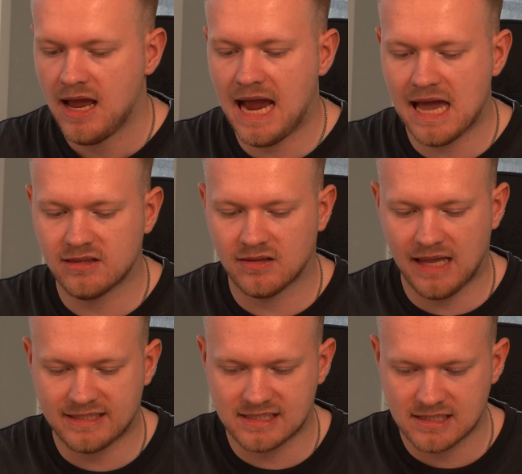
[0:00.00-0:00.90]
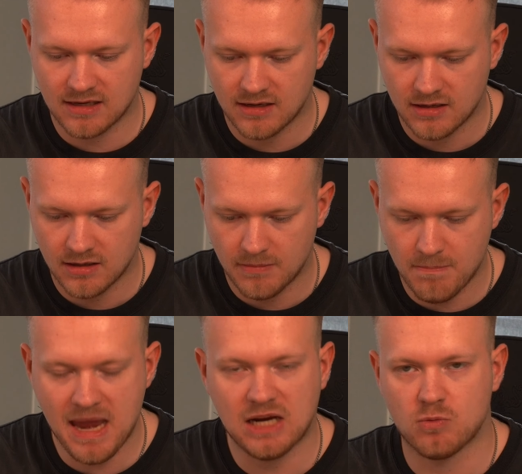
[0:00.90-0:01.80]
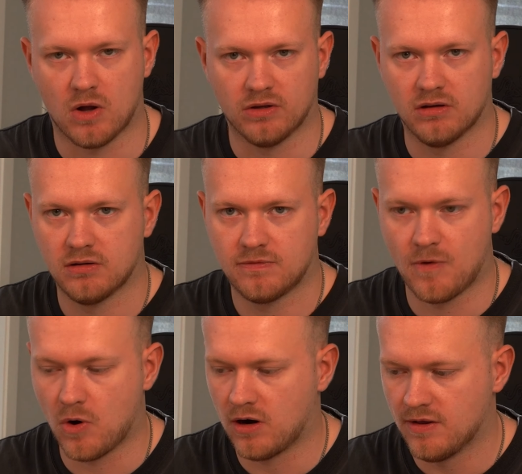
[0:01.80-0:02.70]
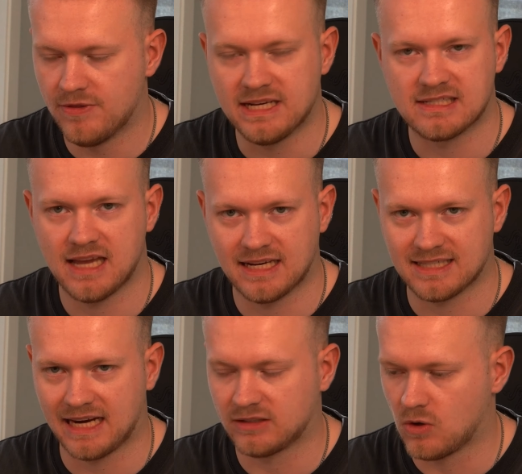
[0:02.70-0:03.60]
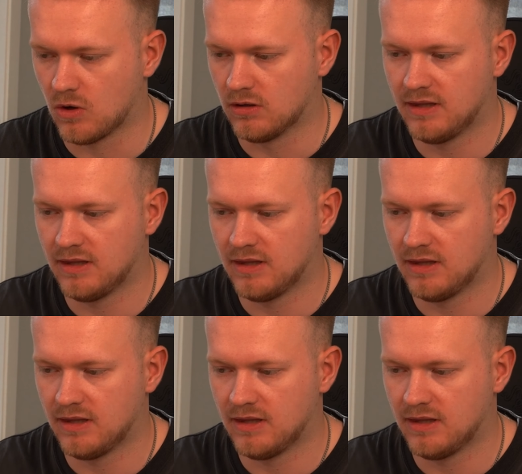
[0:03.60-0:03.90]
and let's make one for this exact call.